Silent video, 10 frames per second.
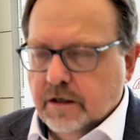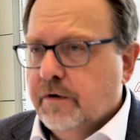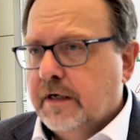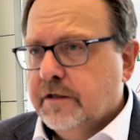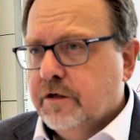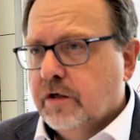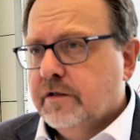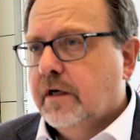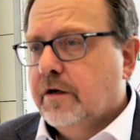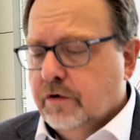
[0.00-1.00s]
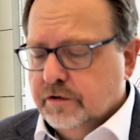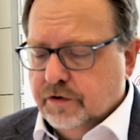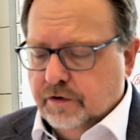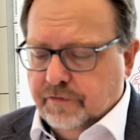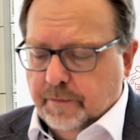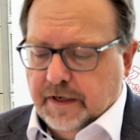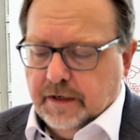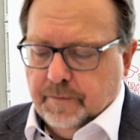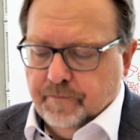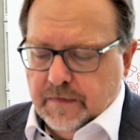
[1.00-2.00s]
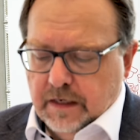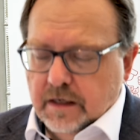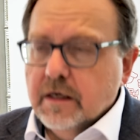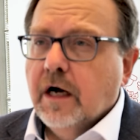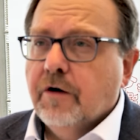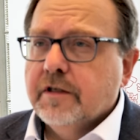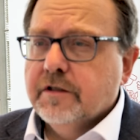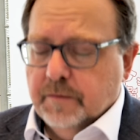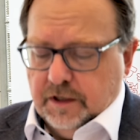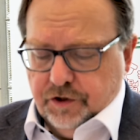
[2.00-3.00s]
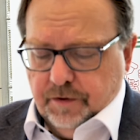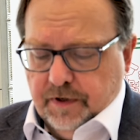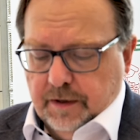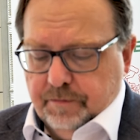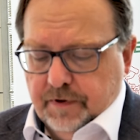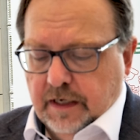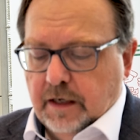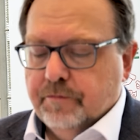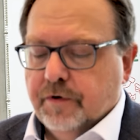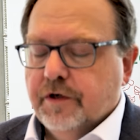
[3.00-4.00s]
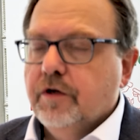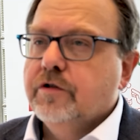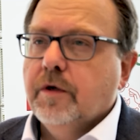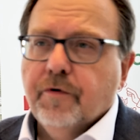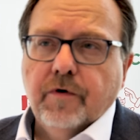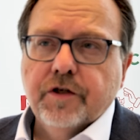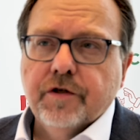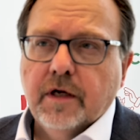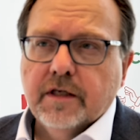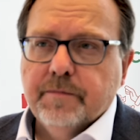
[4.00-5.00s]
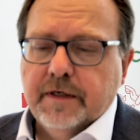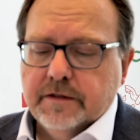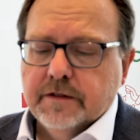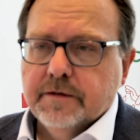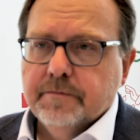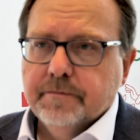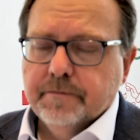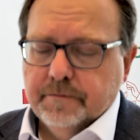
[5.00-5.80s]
Rising costs are a concern for many. How does SmartShip Hub help reduce operational expenses?